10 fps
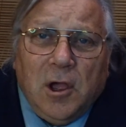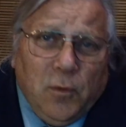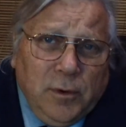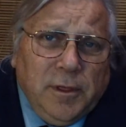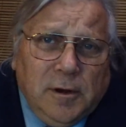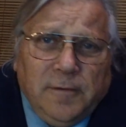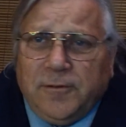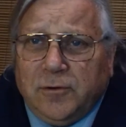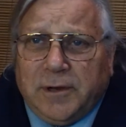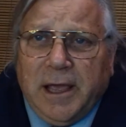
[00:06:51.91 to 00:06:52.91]
Within a
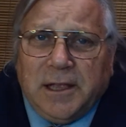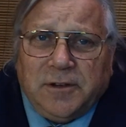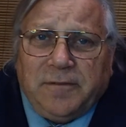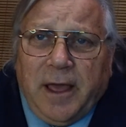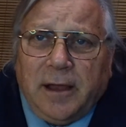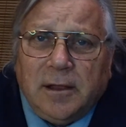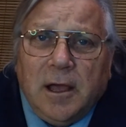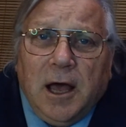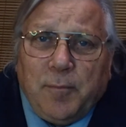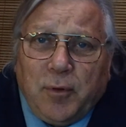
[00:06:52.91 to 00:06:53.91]
few days of that,
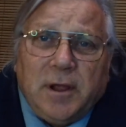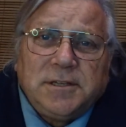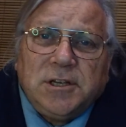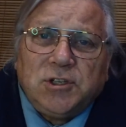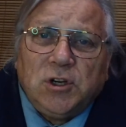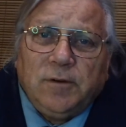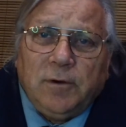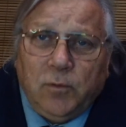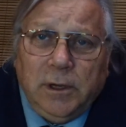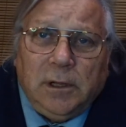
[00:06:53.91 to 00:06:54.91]
a process
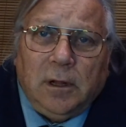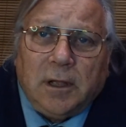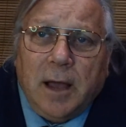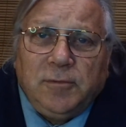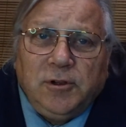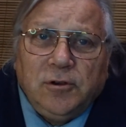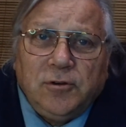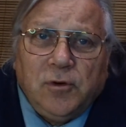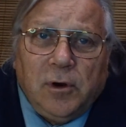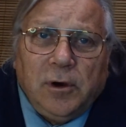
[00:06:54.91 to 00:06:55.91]
server will come to your
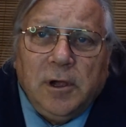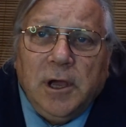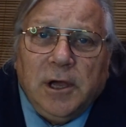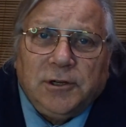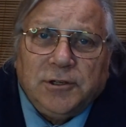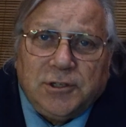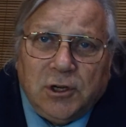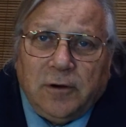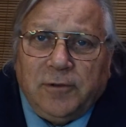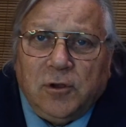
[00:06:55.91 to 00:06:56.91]
door to
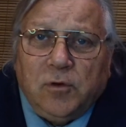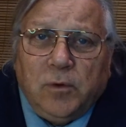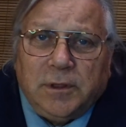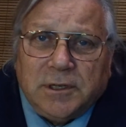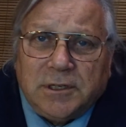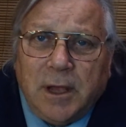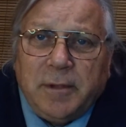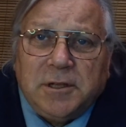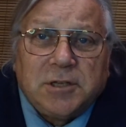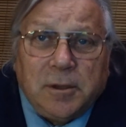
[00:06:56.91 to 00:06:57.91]
serve you with the
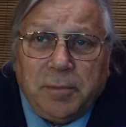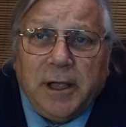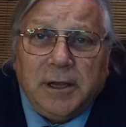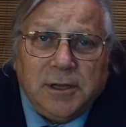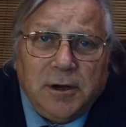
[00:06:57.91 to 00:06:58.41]
summons, complaint,